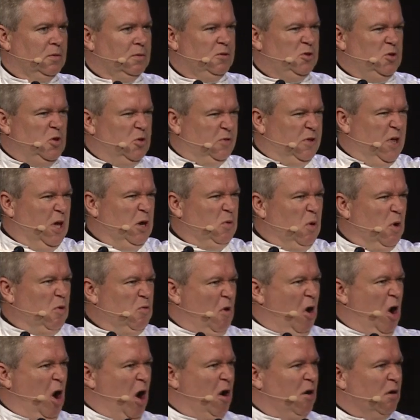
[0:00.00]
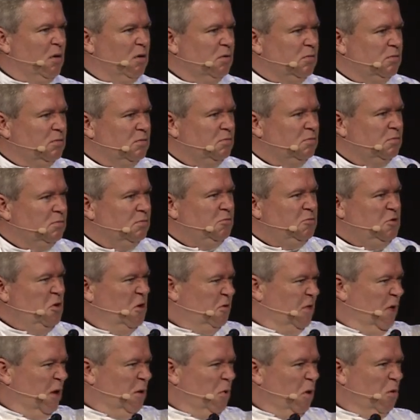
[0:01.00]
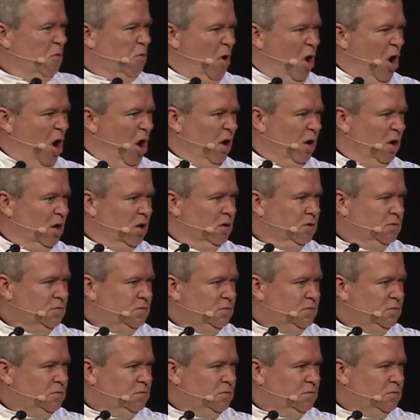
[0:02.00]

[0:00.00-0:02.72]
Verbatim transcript: you think we're wrong. You think we're wrong.